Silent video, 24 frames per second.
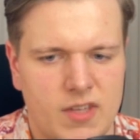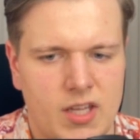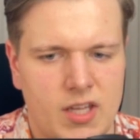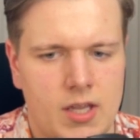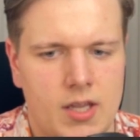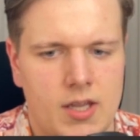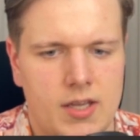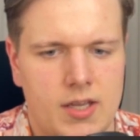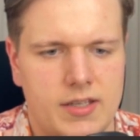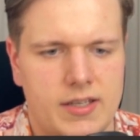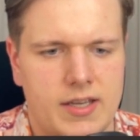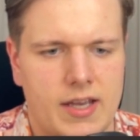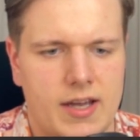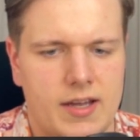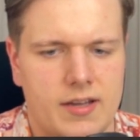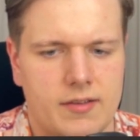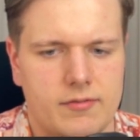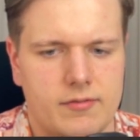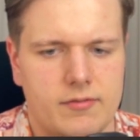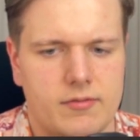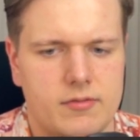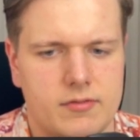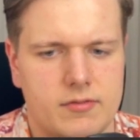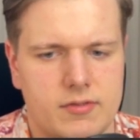yeah,
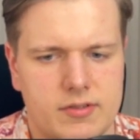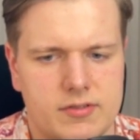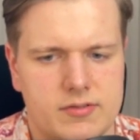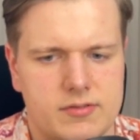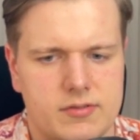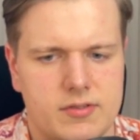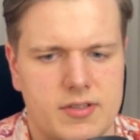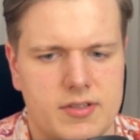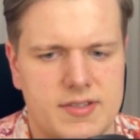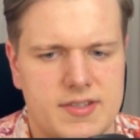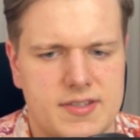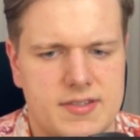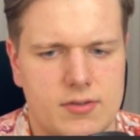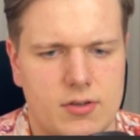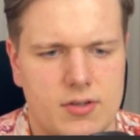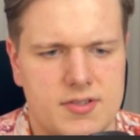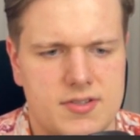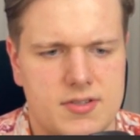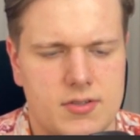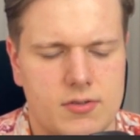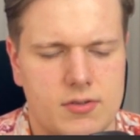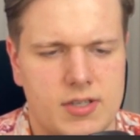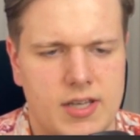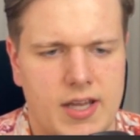this is
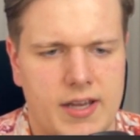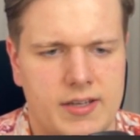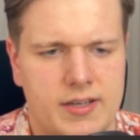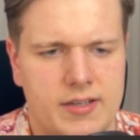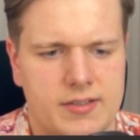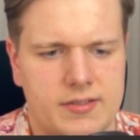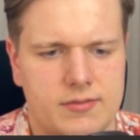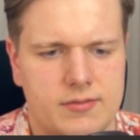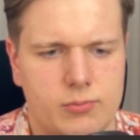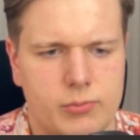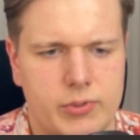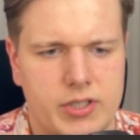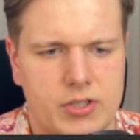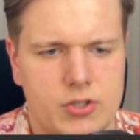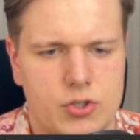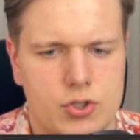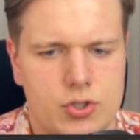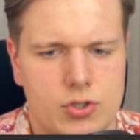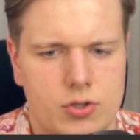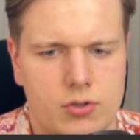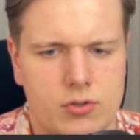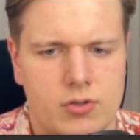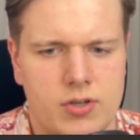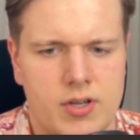also a line that we can
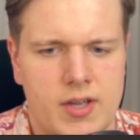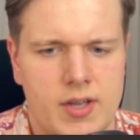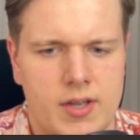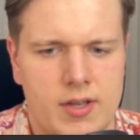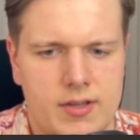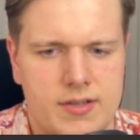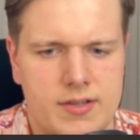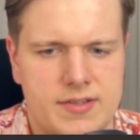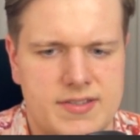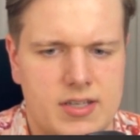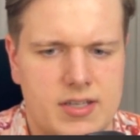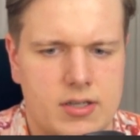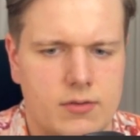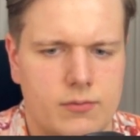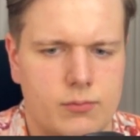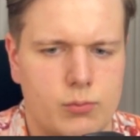show instead of rook